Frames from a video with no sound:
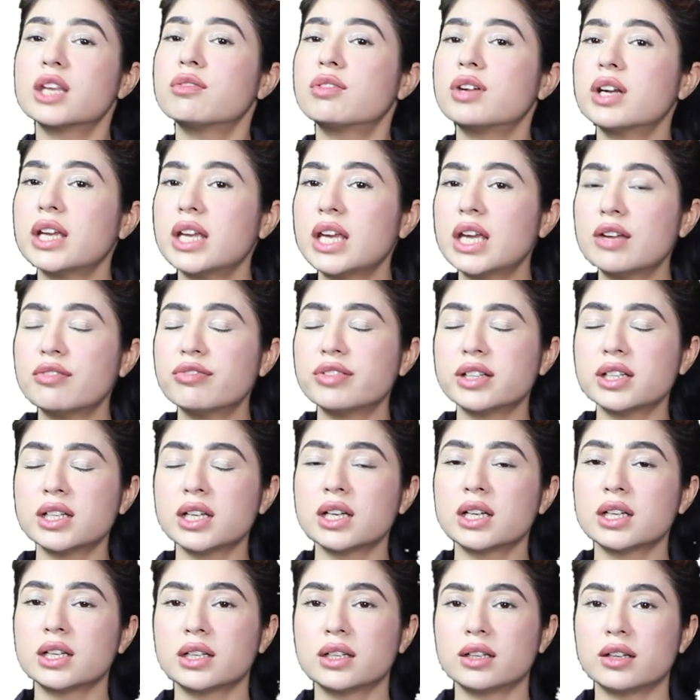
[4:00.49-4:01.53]
they were even
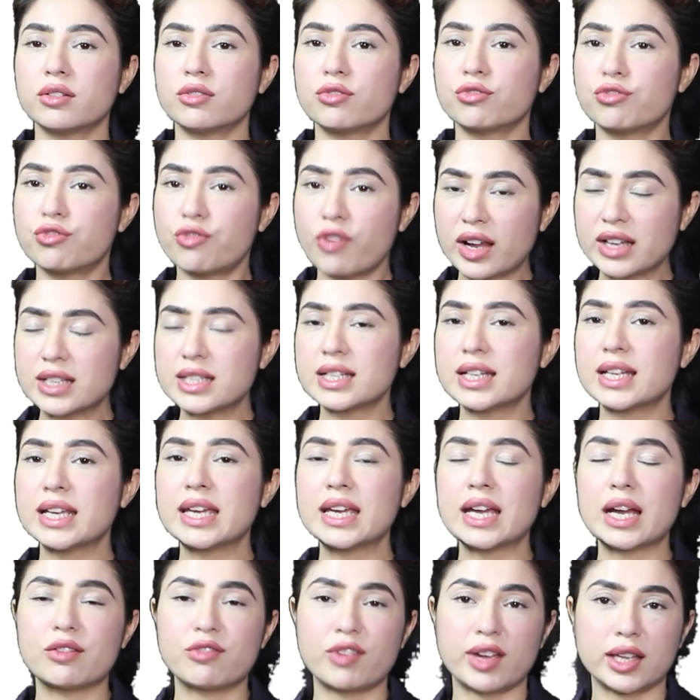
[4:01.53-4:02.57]

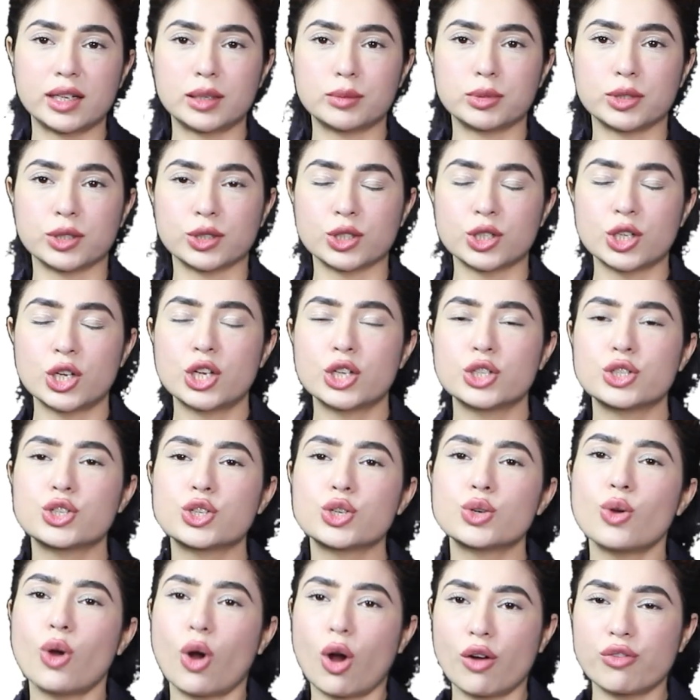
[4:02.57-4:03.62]
readily available
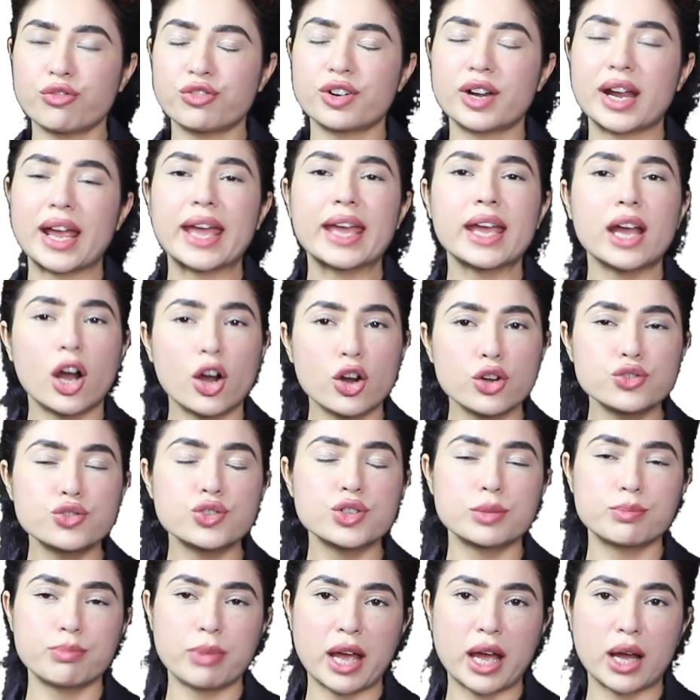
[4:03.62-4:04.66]
to offer a
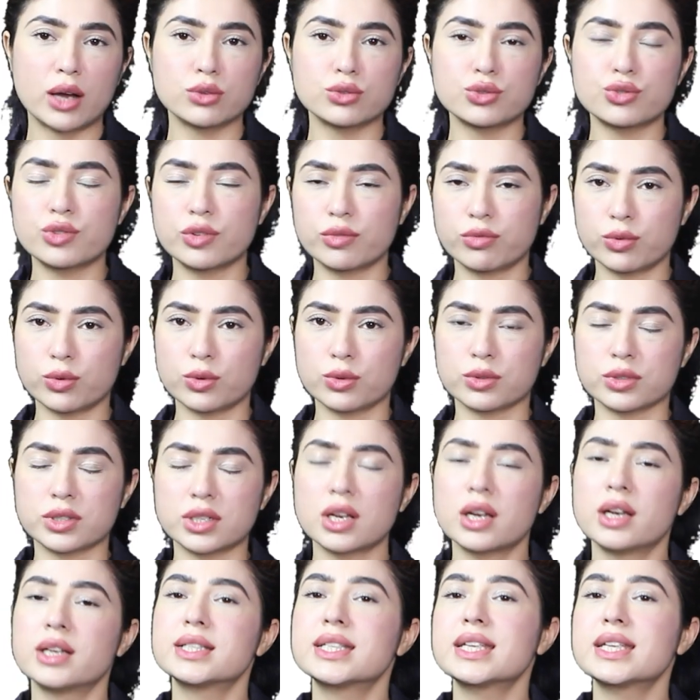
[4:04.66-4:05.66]
£100 reward